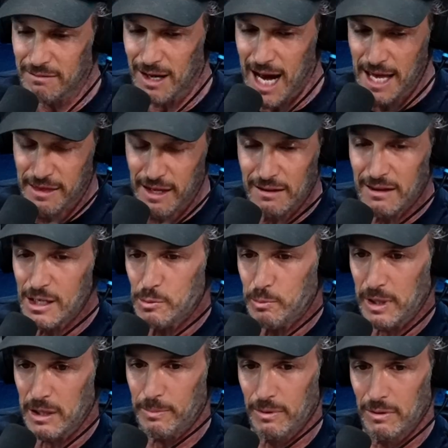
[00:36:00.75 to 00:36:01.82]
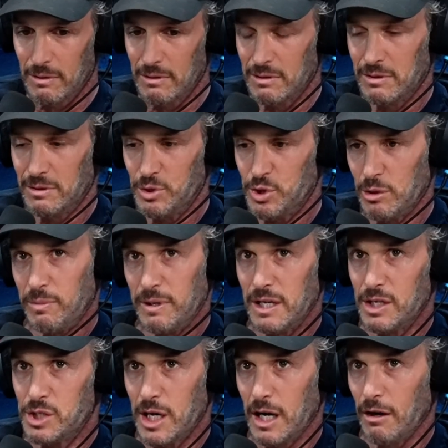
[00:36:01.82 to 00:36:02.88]
I think these people should be
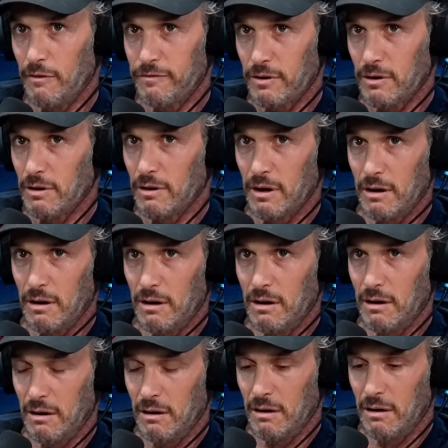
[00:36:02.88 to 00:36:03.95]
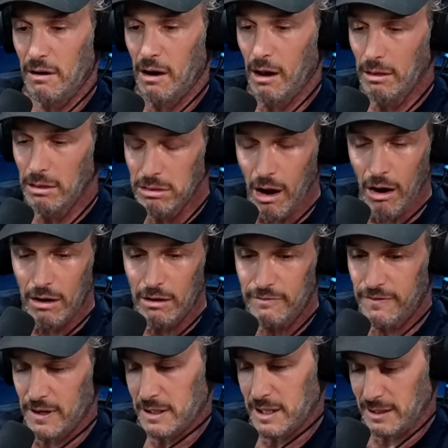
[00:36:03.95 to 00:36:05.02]
in jail for a long
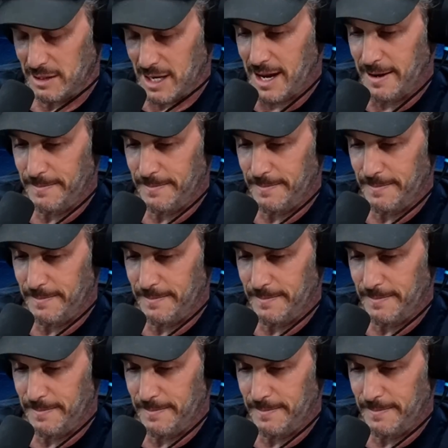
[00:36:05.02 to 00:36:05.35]
fucking time.